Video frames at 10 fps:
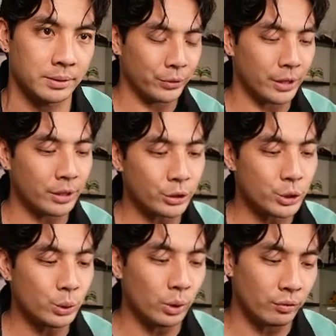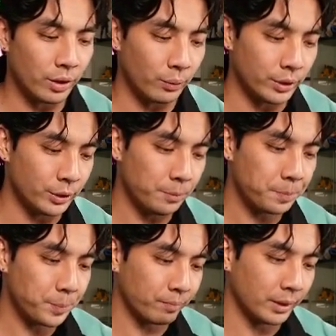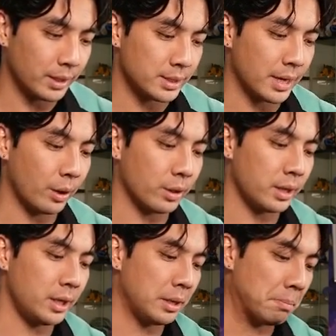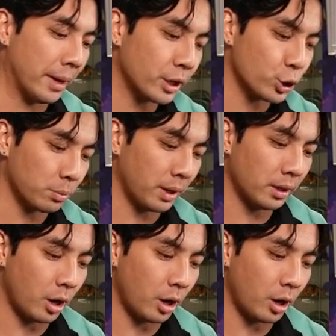The other 2 of that we do is now the Megadramon.